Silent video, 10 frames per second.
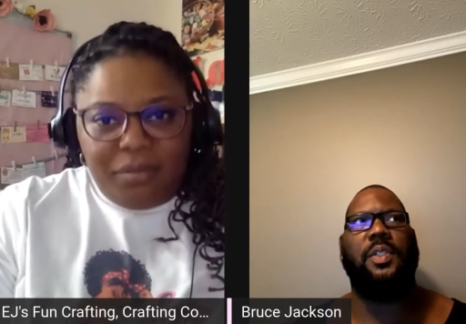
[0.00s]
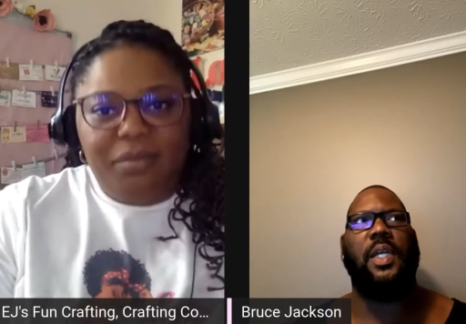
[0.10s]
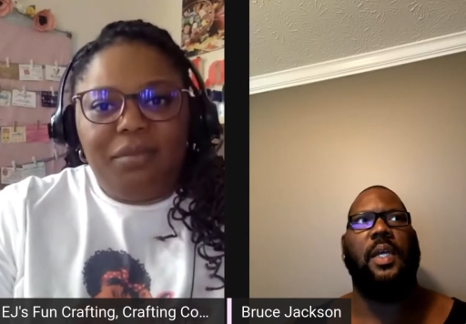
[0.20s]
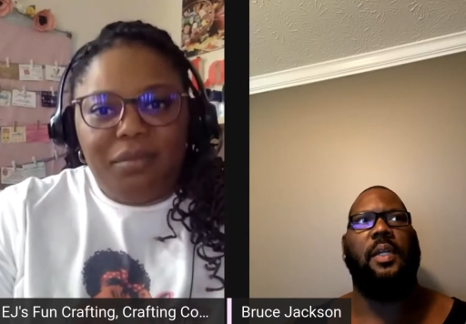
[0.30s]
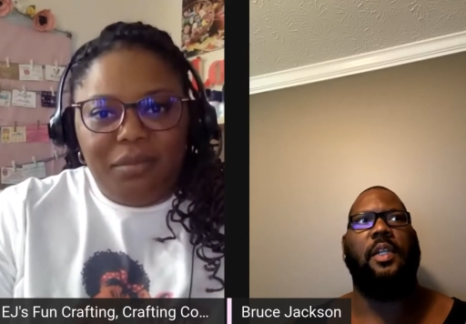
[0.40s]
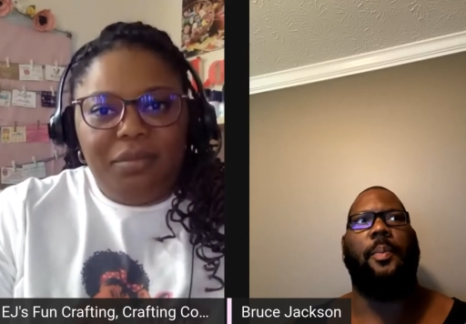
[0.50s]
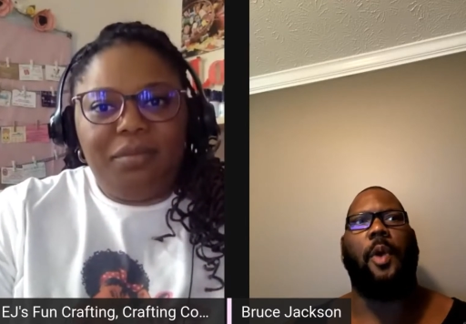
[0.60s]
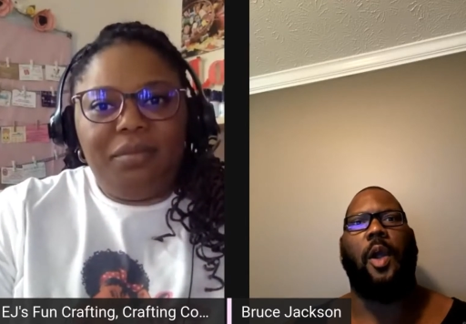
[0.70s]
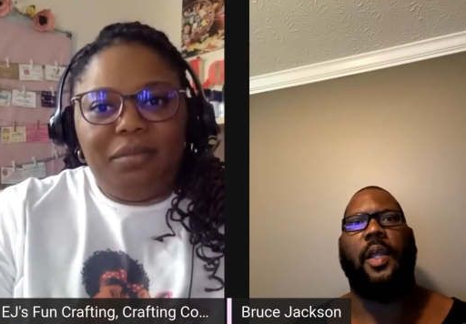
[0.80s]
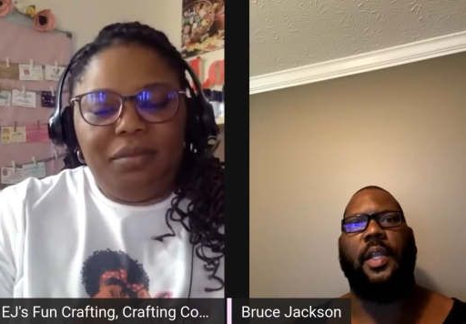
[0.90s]
Speaker 1: mm -hmm. the
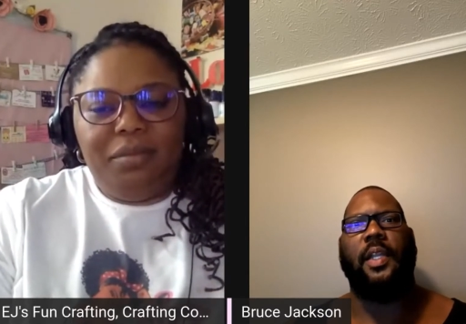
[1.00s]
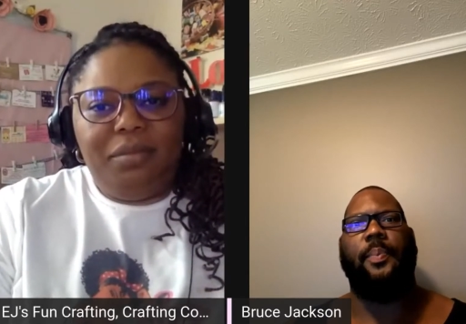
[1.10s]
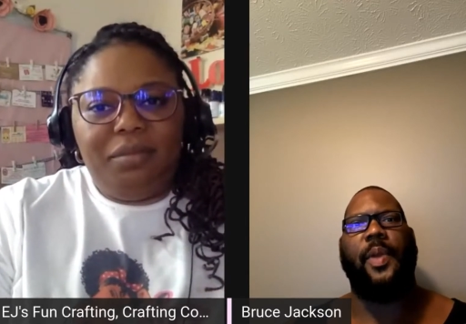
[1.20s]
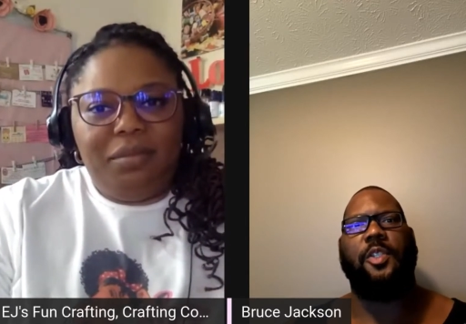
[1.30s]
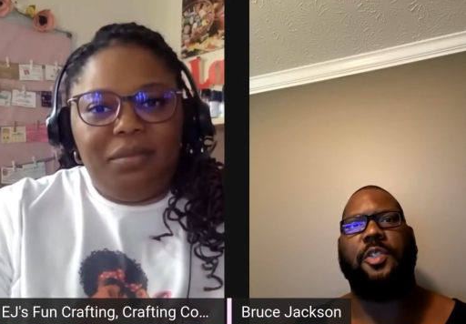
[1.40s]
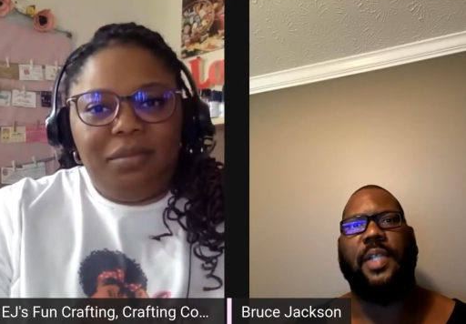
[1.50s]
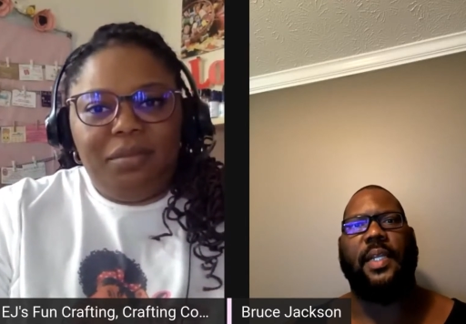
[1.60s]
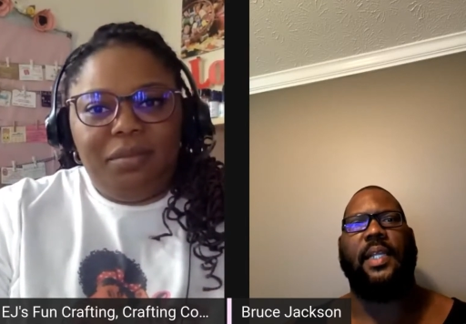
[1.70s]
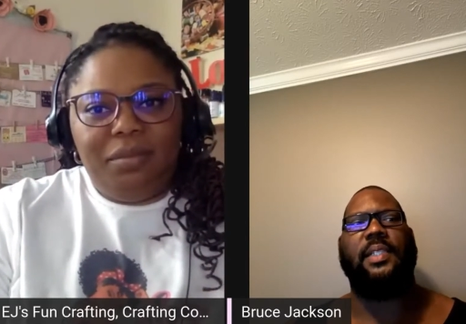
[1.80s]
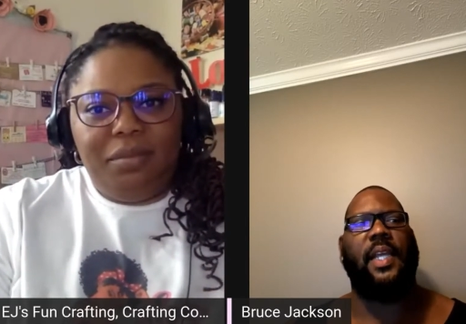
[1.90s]
marketing the pictures that
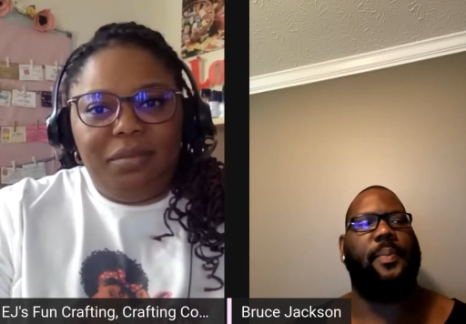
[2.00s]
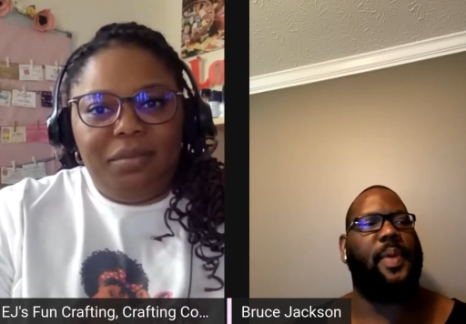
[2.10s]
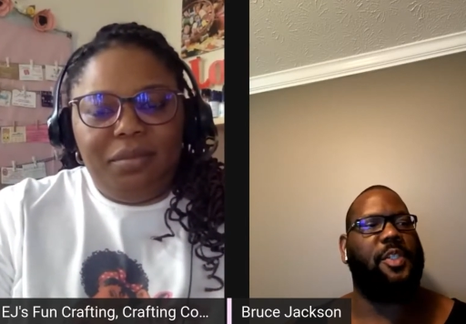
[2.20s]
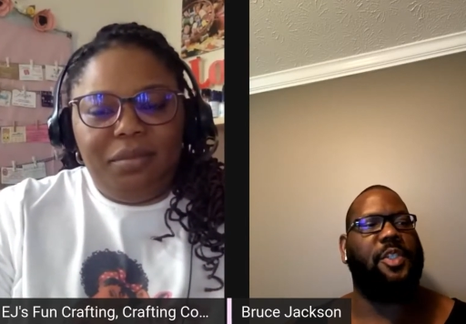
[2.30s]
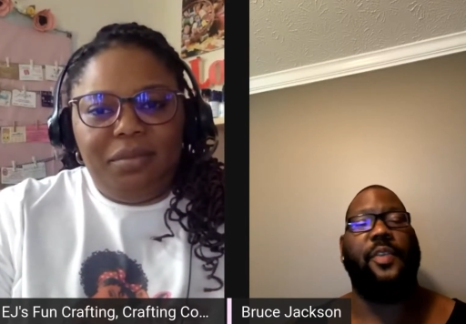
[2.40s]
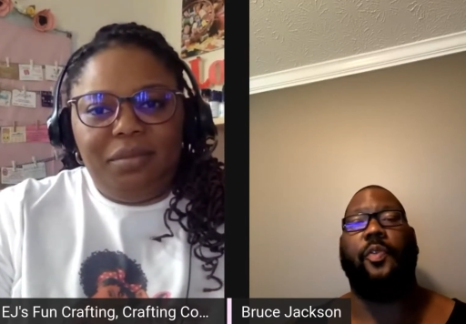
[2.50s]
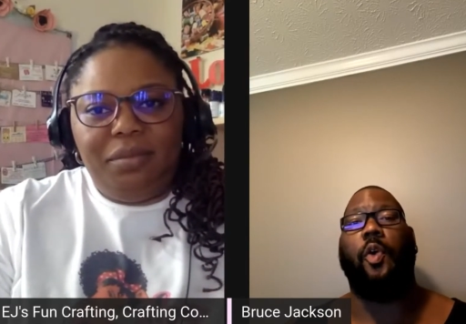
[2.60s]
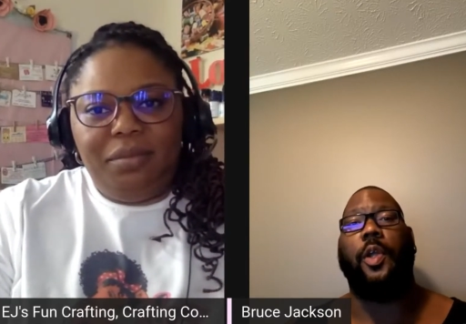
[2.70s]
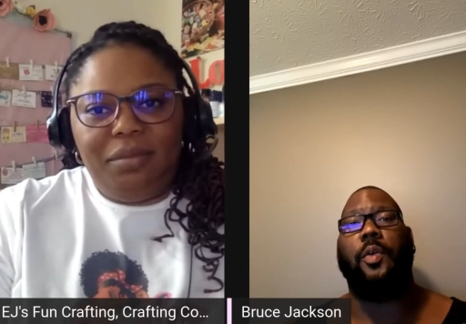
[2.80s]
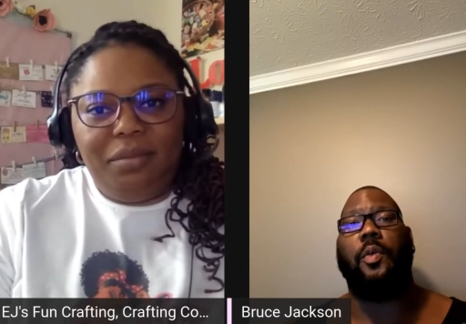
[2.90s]
they see and pictures for you
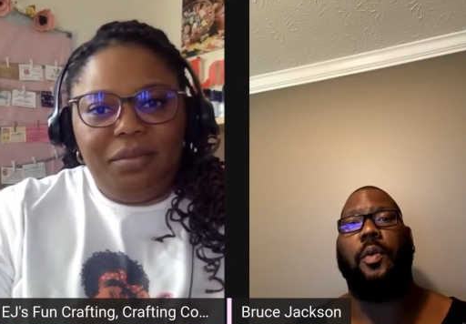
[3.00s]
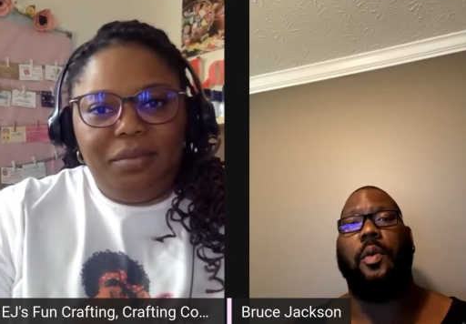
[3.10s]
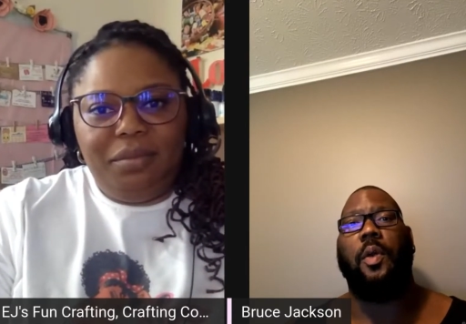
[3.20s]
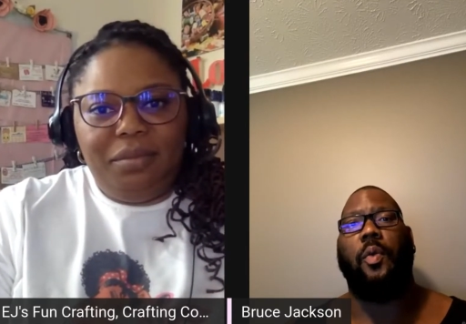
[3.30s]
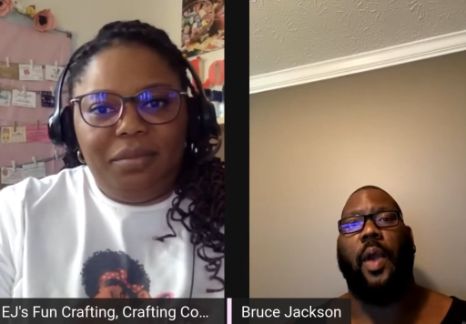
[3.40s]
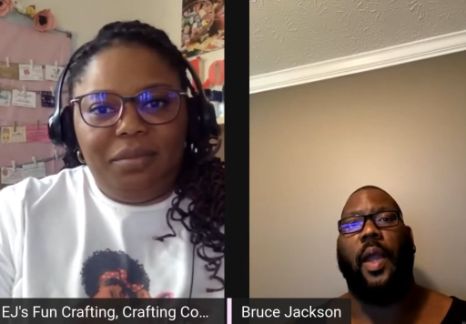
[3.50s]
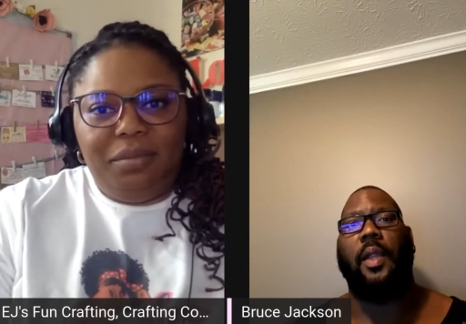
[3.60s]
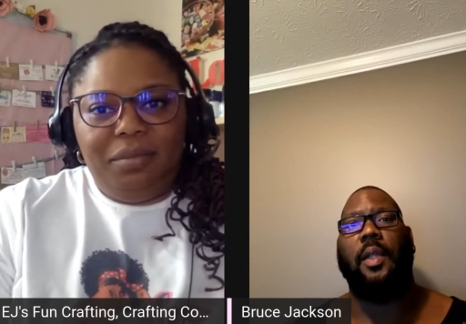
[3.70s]
right